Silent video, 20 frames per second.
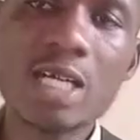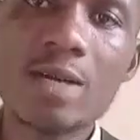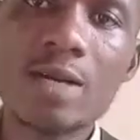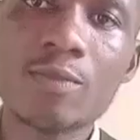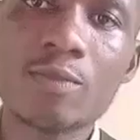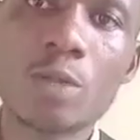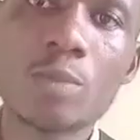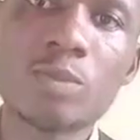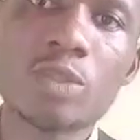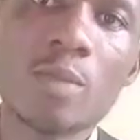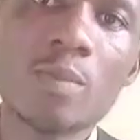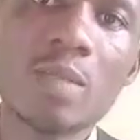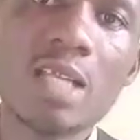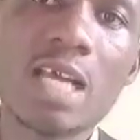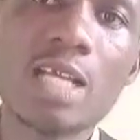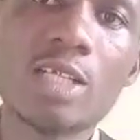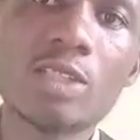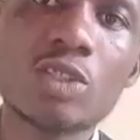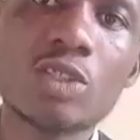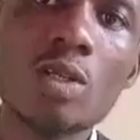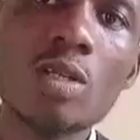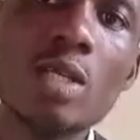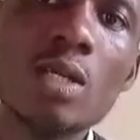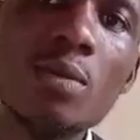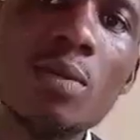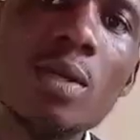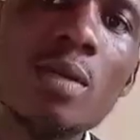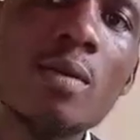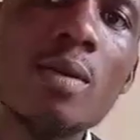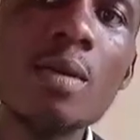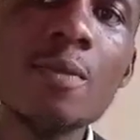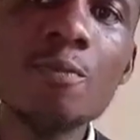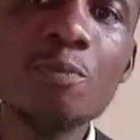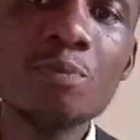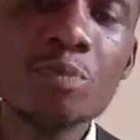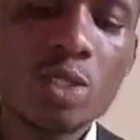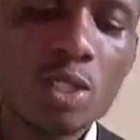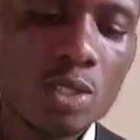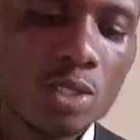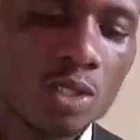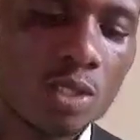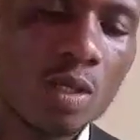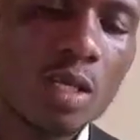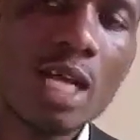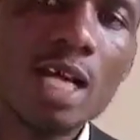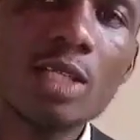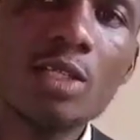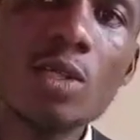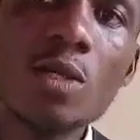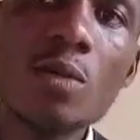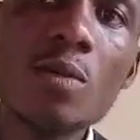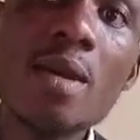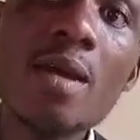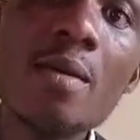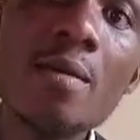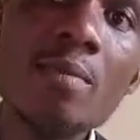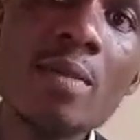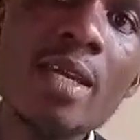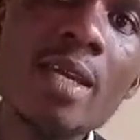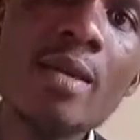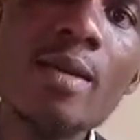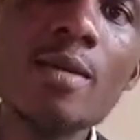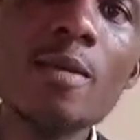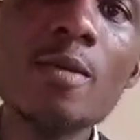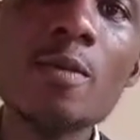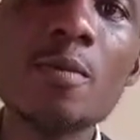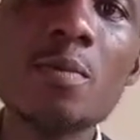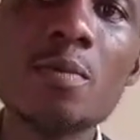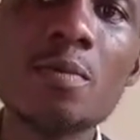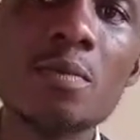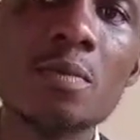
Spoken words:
down from something like sol la do re mi.